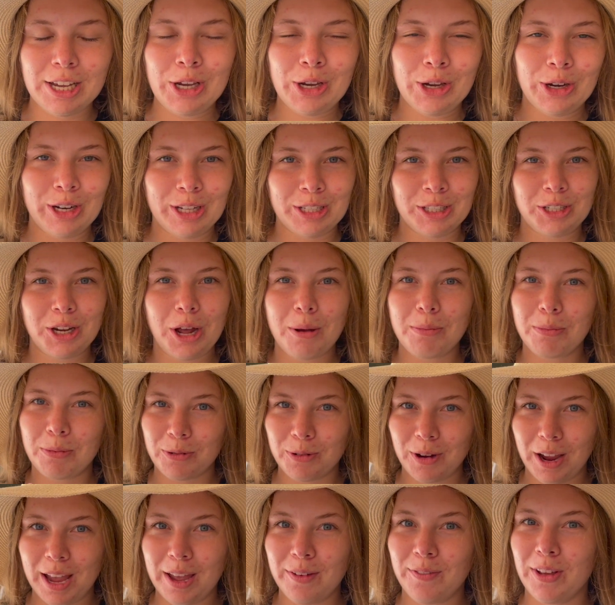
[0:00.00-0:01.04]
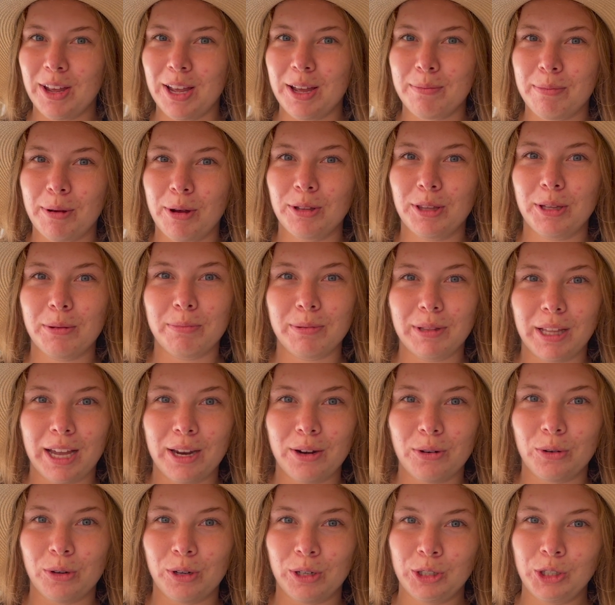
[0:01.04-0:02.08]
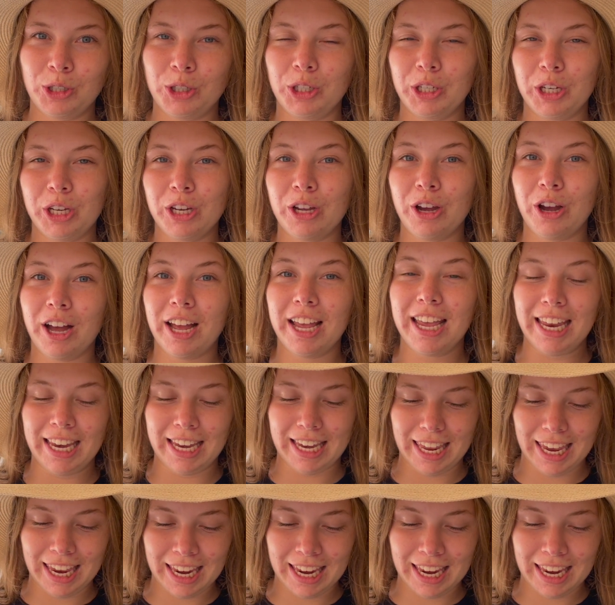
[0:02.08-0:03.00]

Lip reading: couldn't stop raving about the blood orange she got in